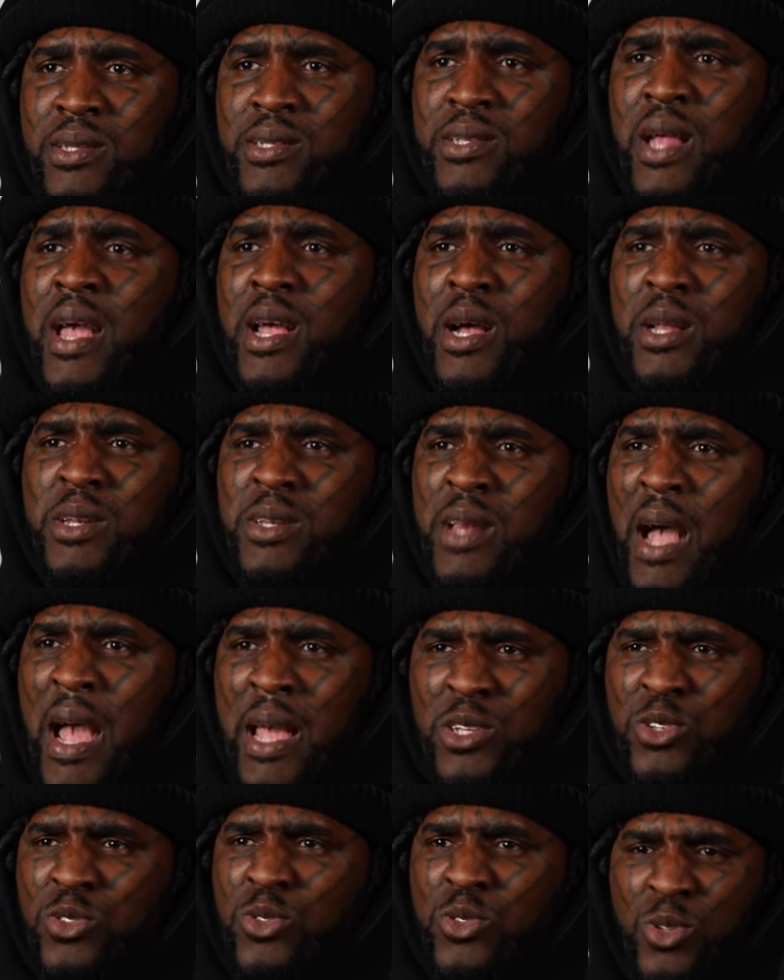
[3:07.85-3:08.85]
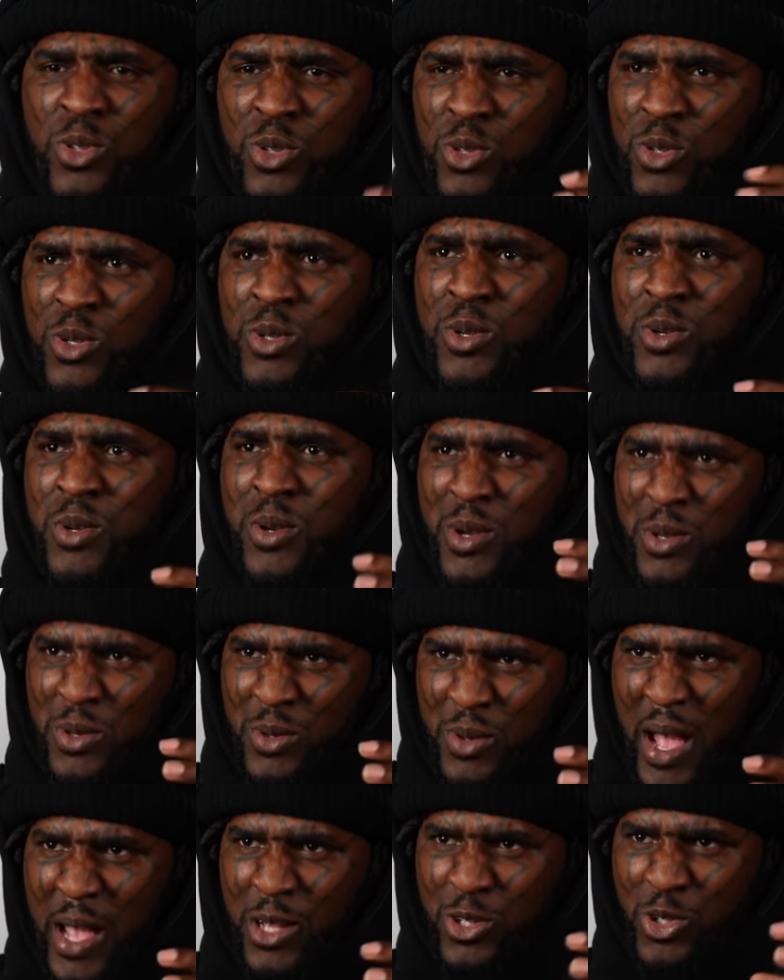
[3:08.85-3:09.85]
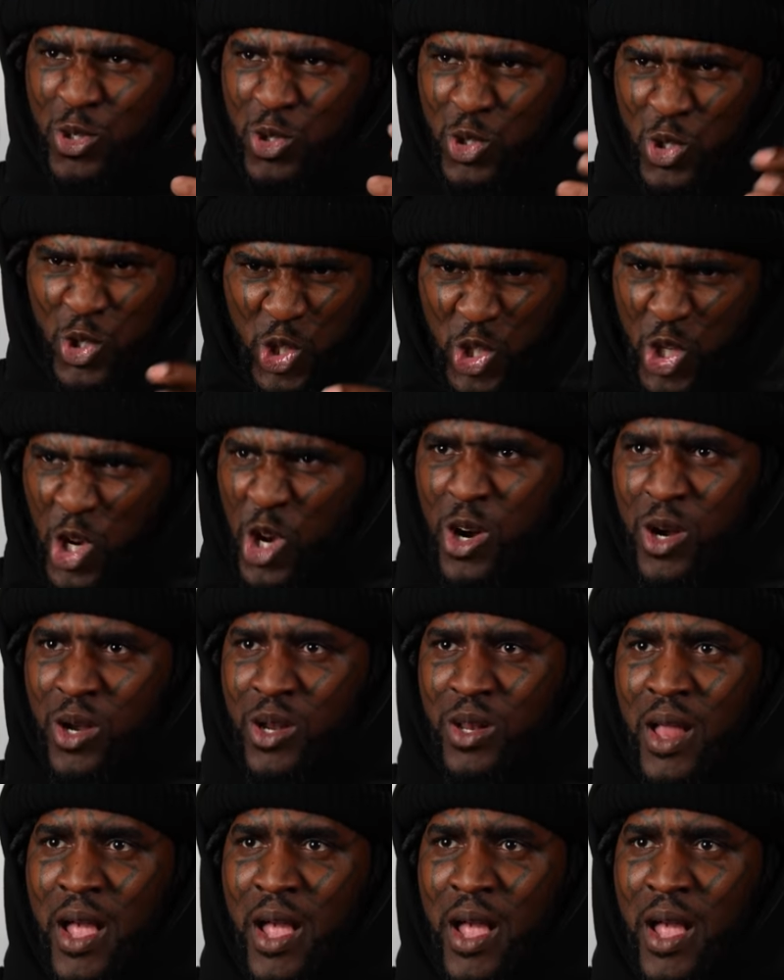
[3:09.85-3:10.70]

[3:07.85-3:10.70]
It's like a nice, a nice chunk,